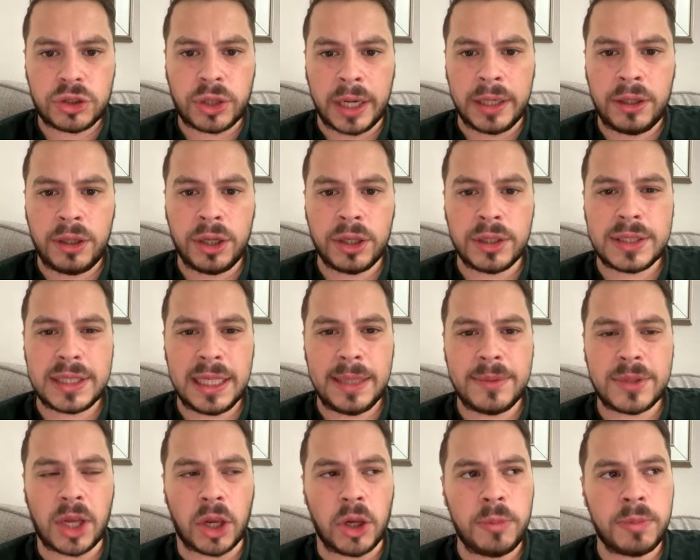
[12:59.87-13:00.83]
try and cut
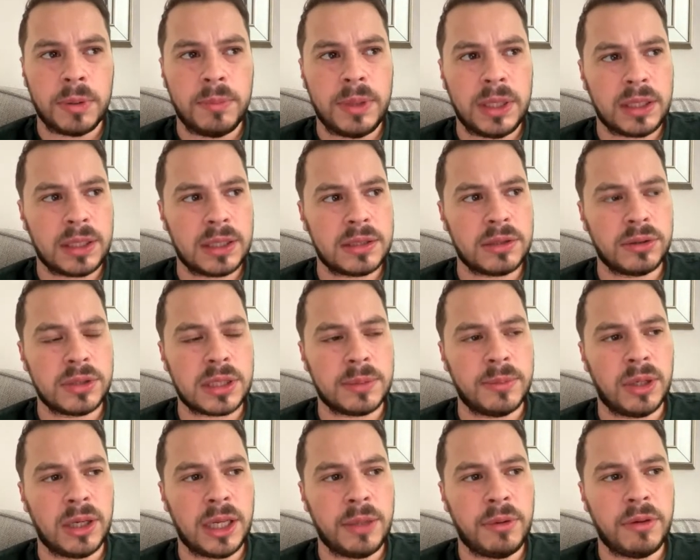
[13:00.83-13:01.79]
teams open because
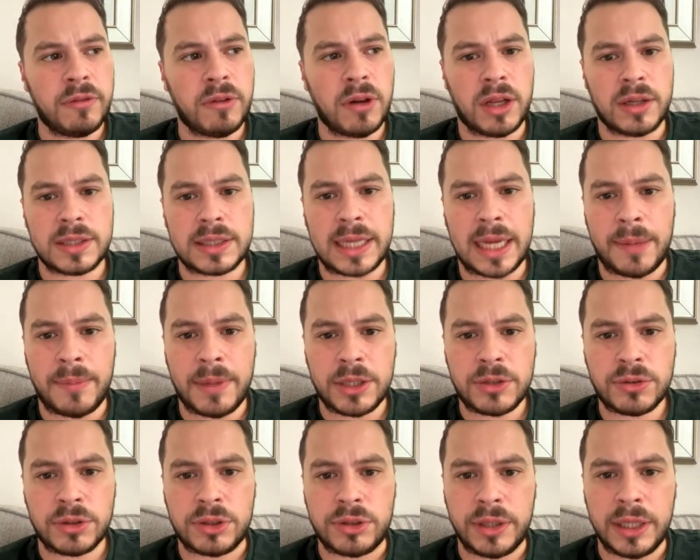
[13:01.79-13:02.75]
ultimately we've lost
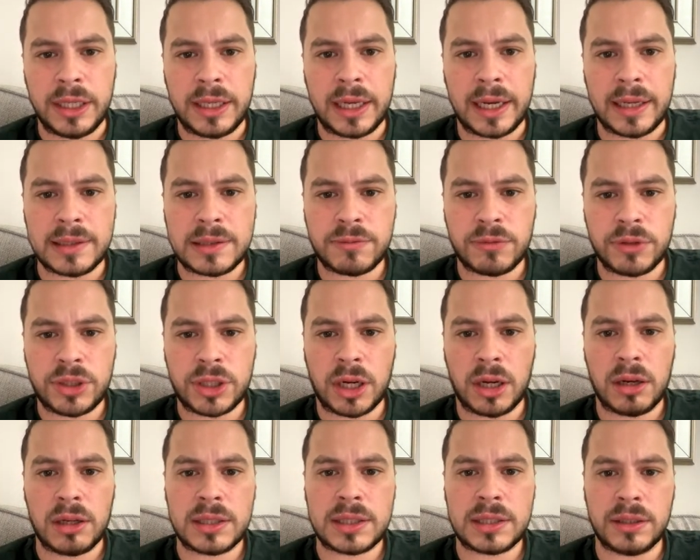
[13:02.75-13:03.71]
James Rodriguez,
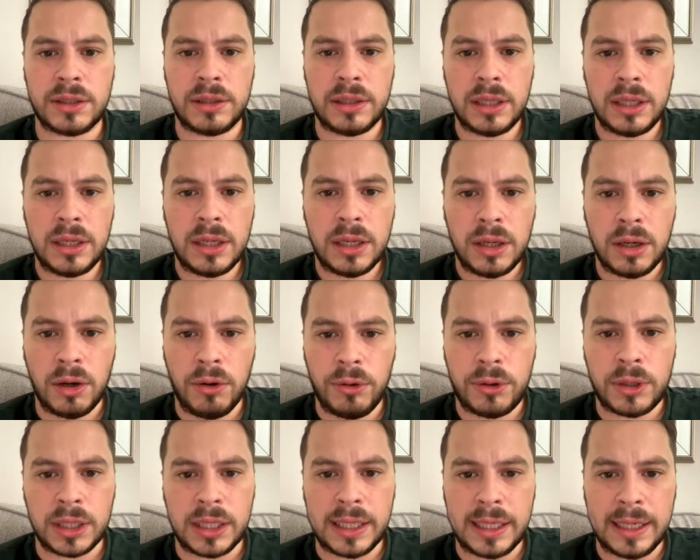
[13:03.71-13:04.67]
Richarlison,
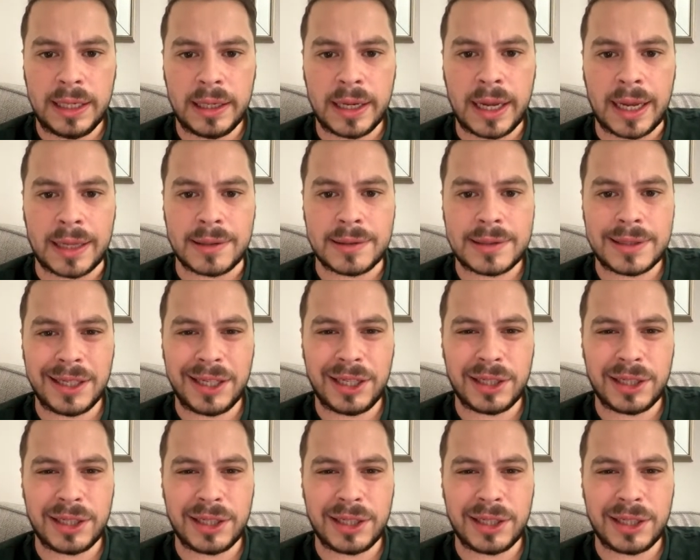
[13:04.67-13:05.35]
Luka Dean, and